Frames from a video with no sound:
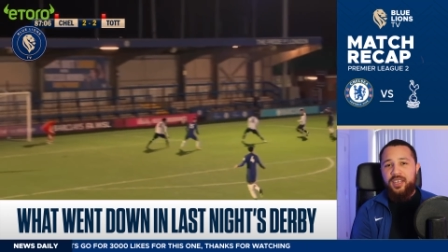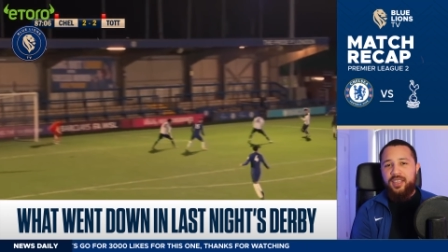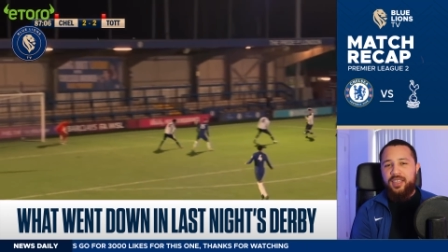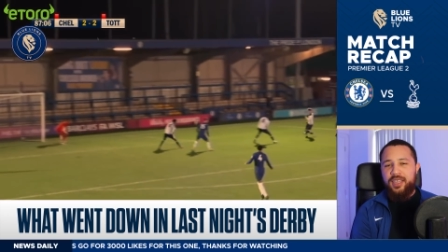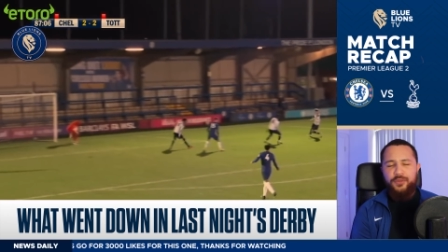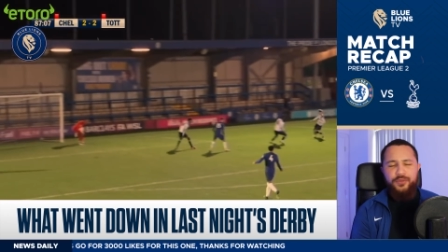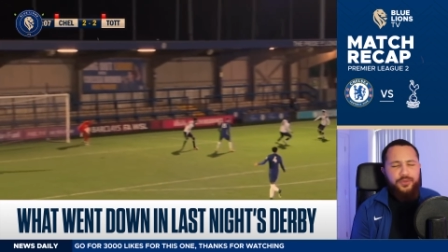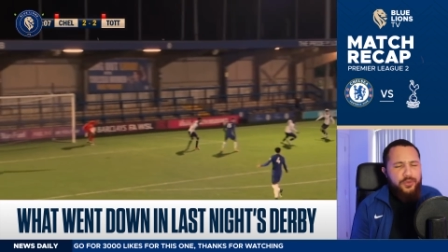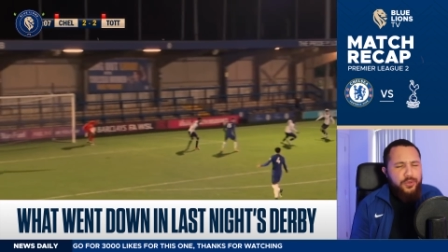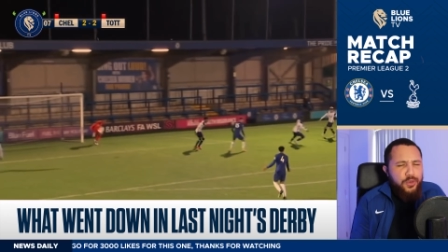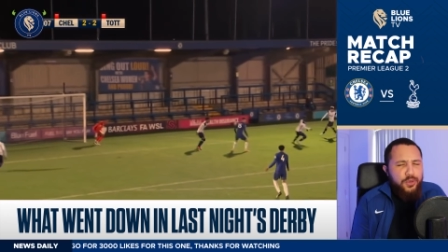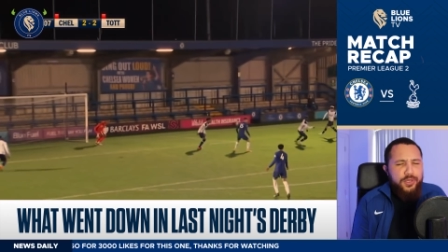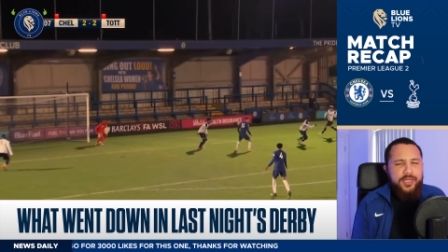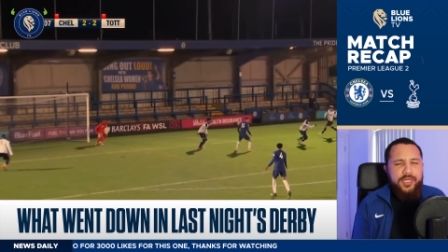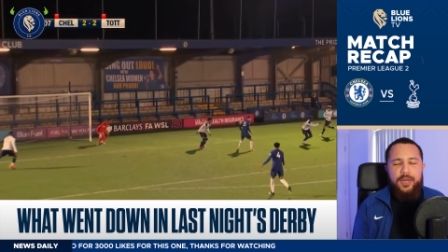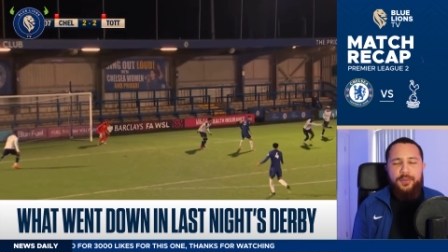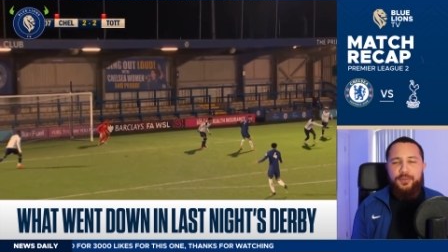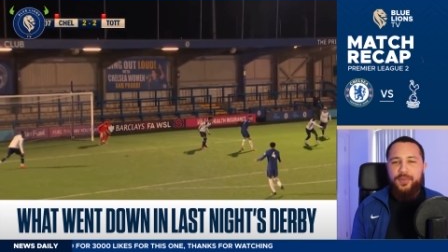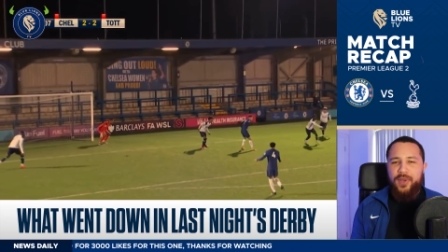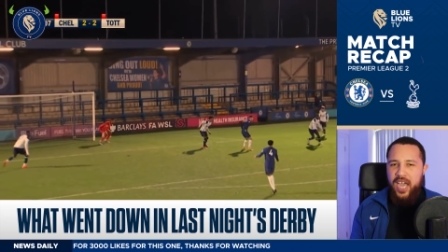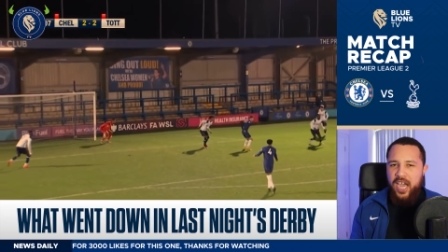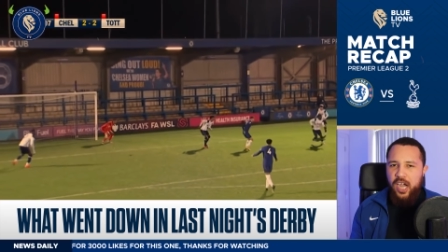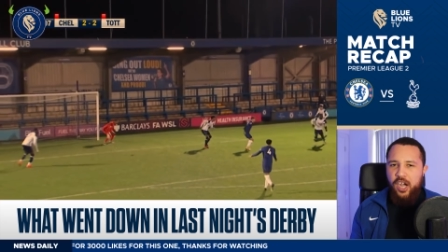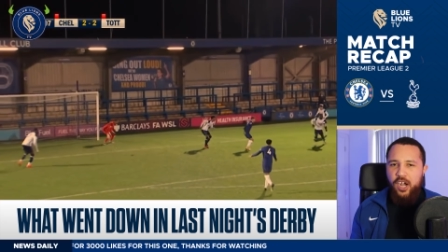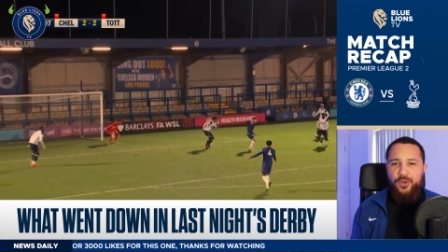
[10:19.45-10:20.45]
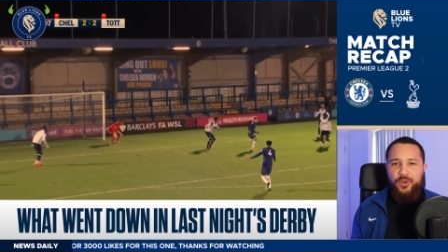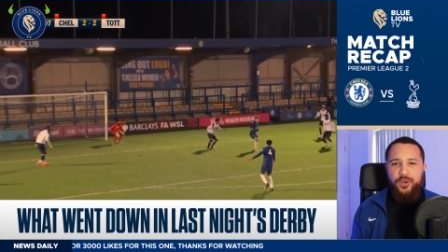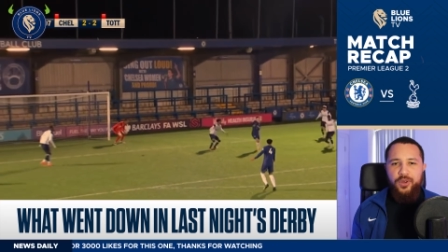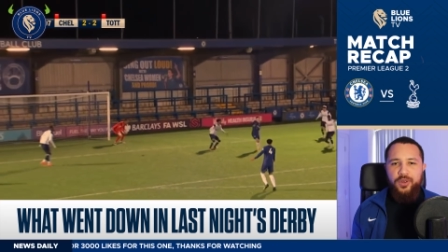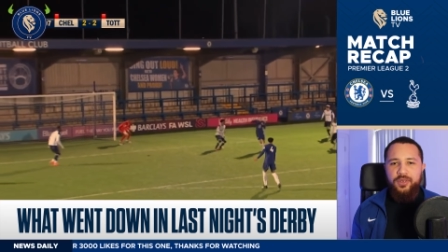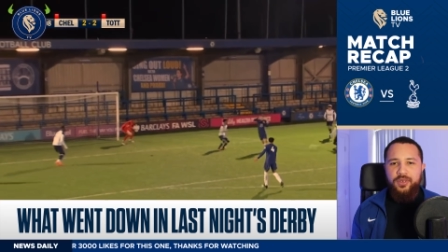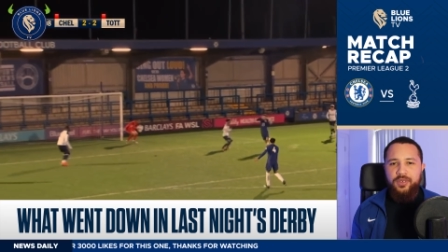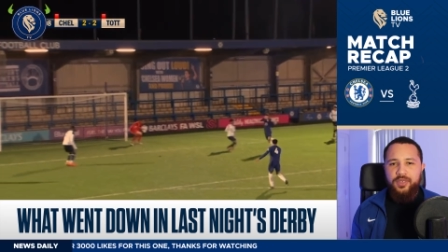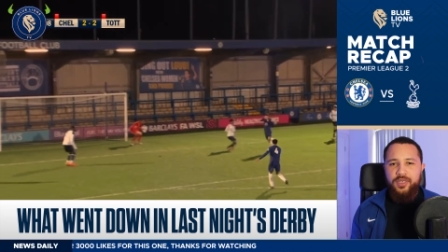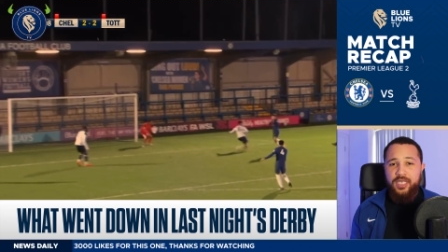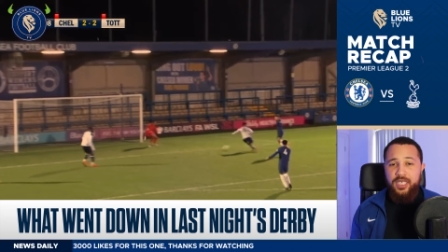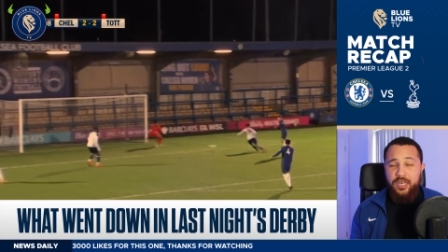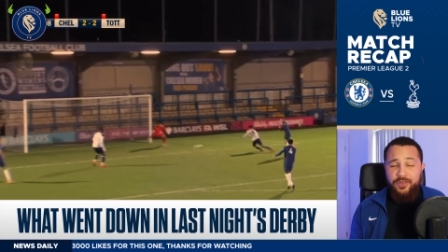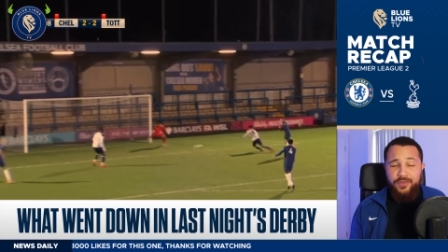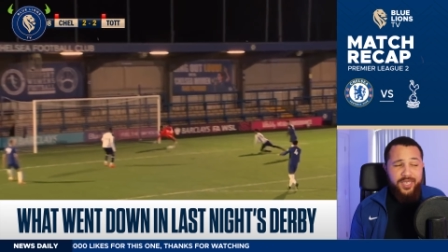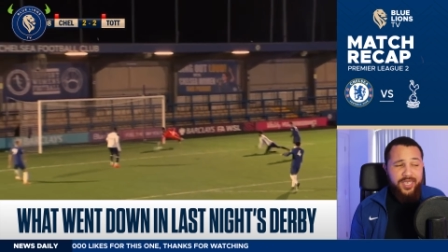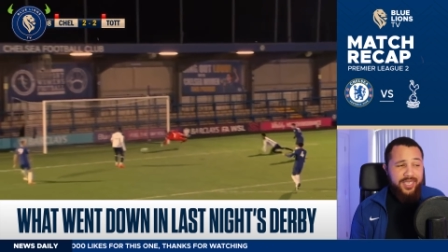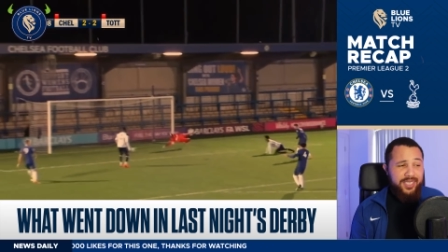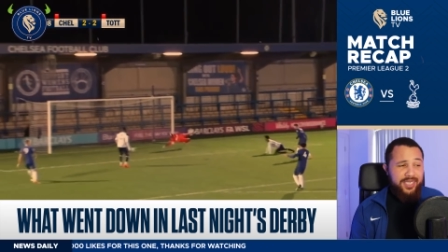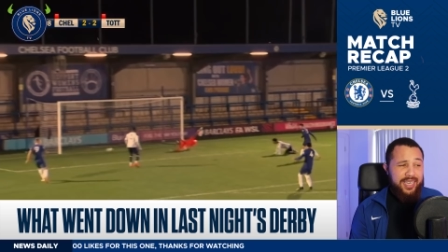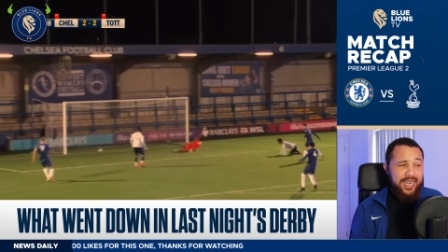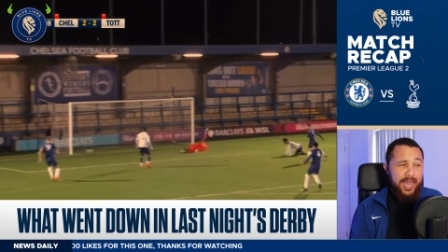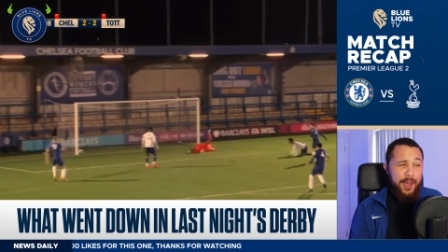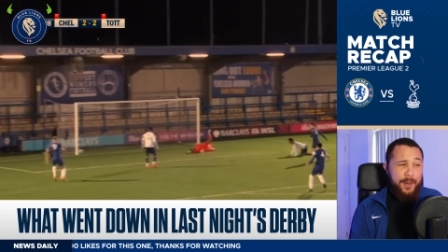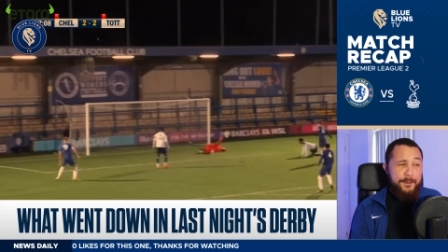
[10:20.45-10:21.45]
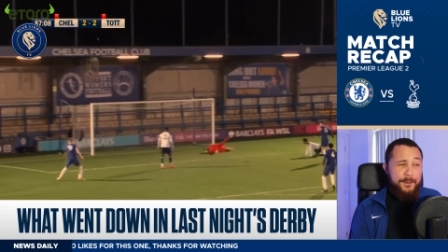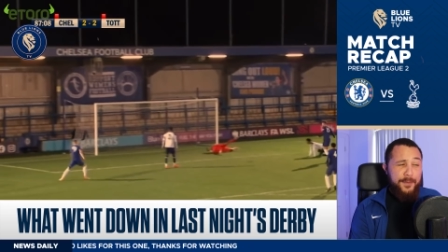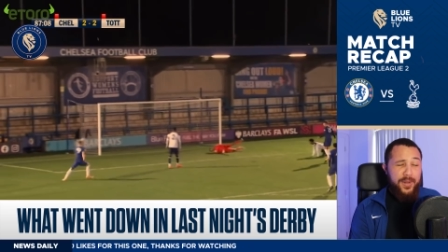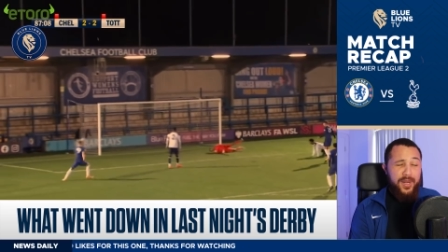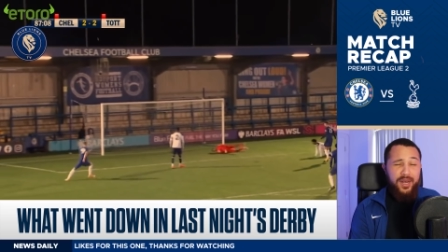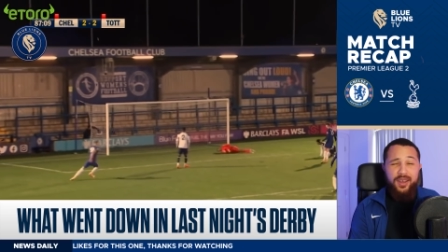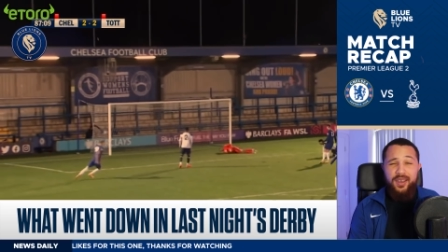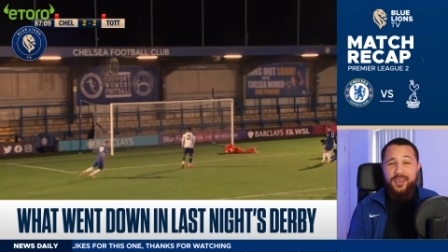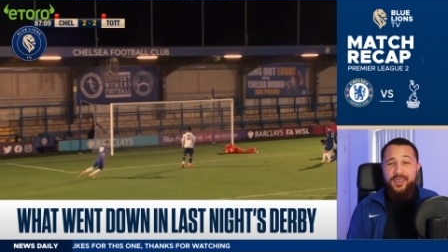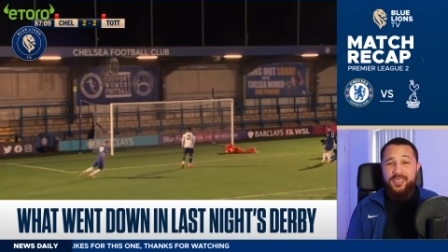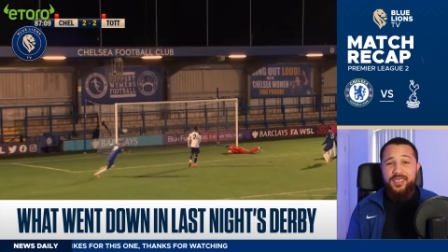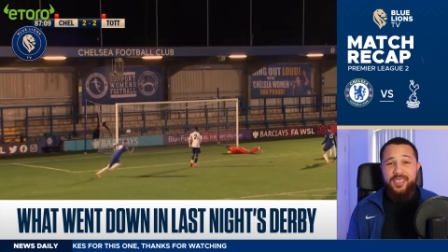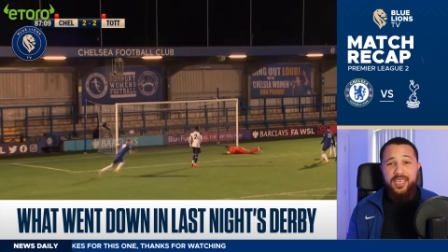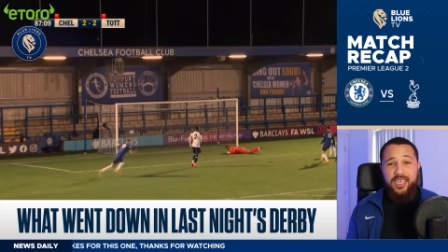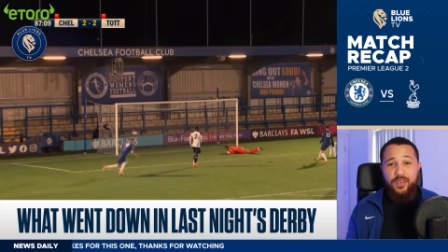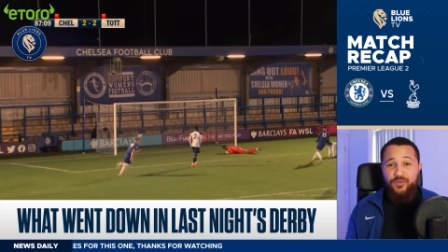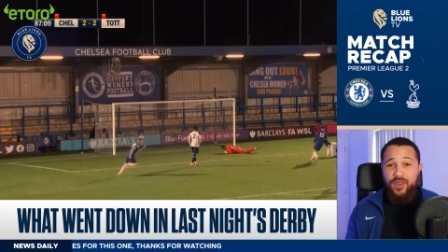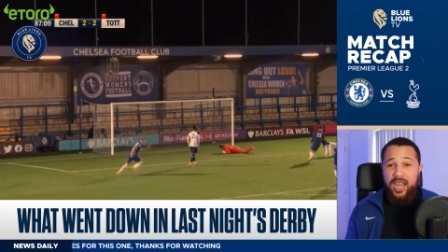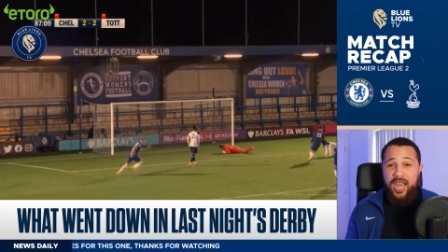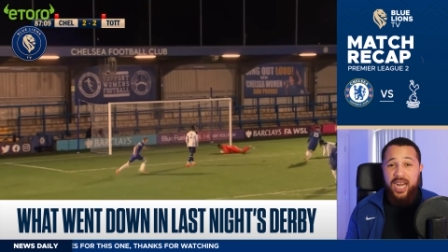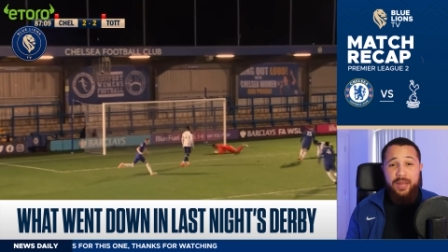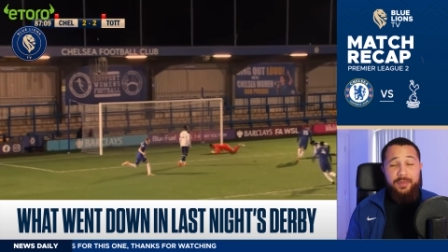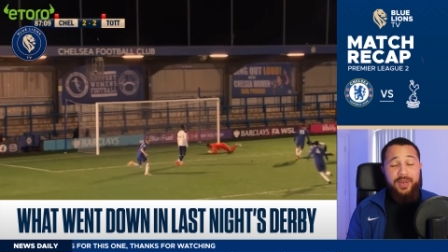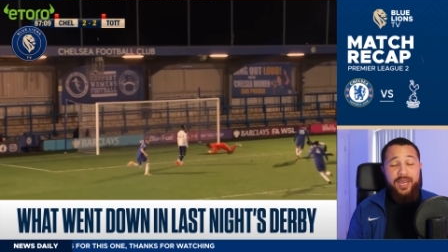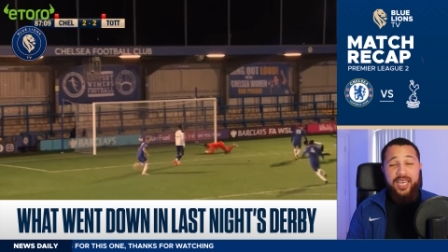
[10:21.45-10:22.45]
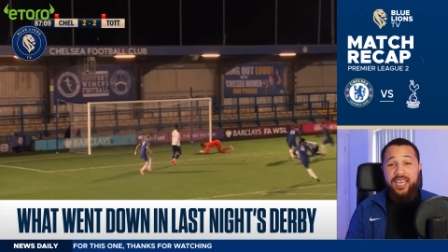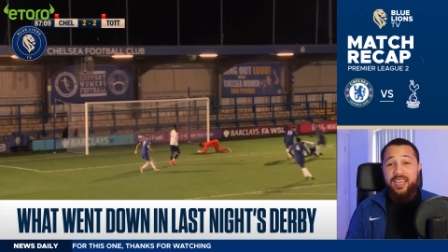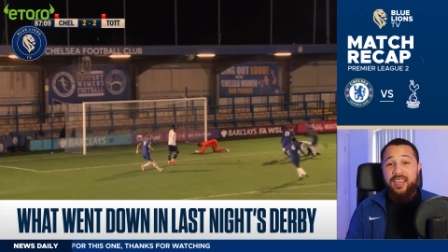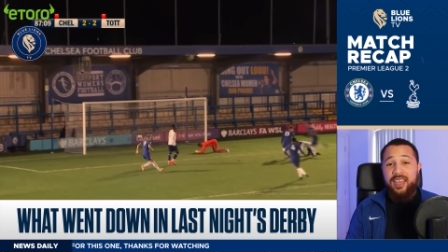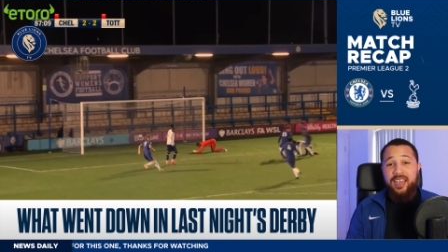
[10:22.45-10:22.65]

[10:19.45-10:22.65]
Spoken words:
that, of course, had power on instead of just like blasting it randomly.